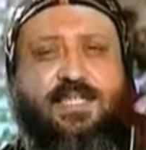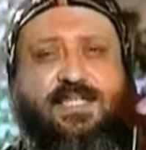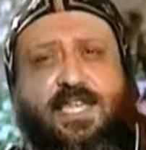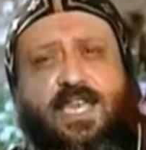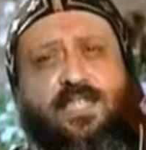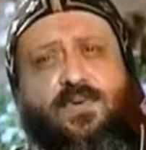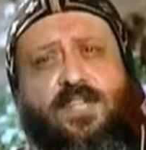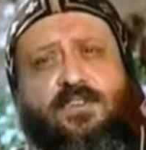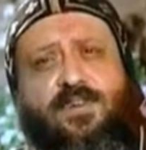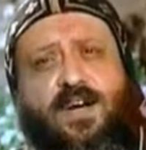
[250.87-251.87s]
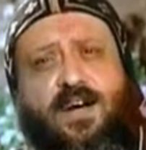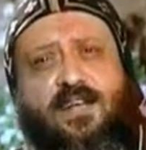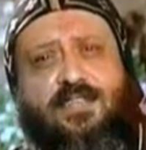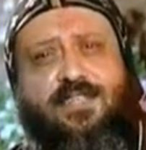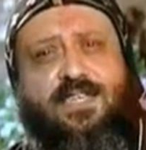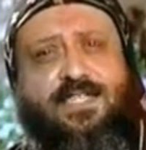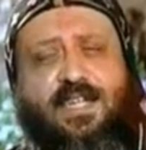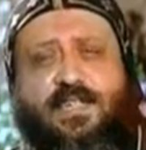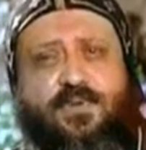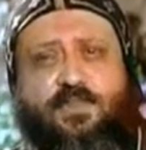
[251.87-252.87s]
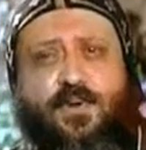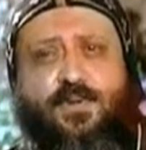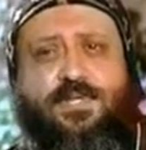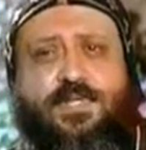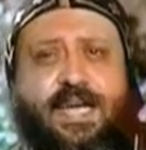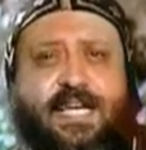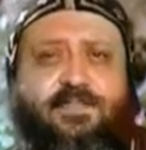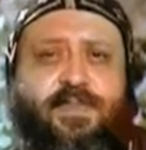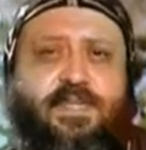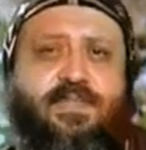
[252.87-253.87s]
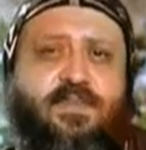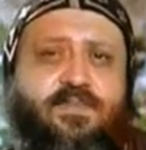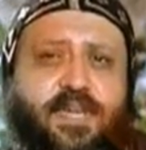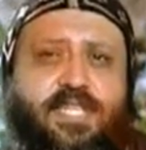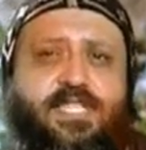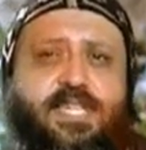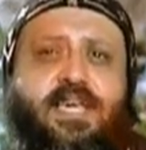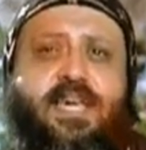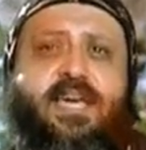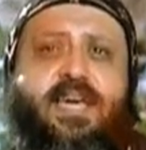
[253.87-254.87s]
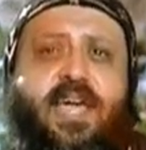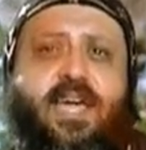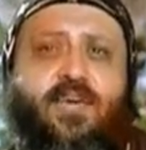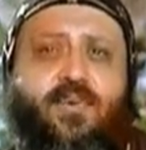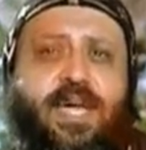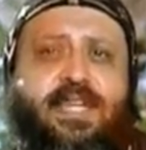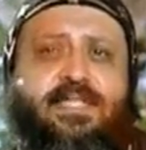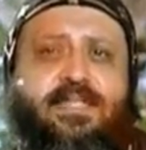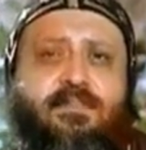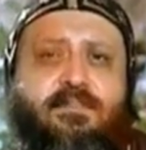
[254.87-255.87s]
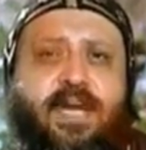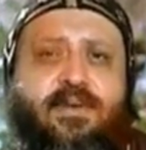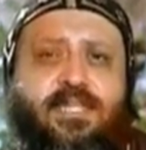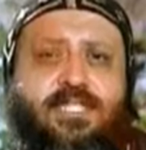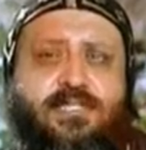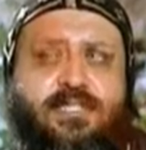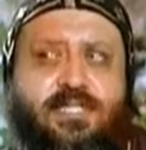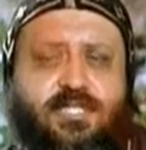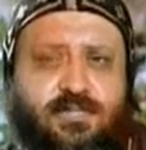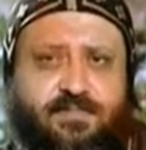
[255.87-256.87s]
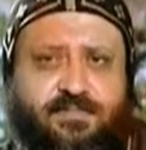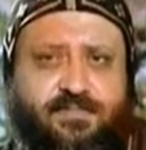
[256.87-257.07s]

Seeking the will of God is another important aspect of reaching a correct marriage decision.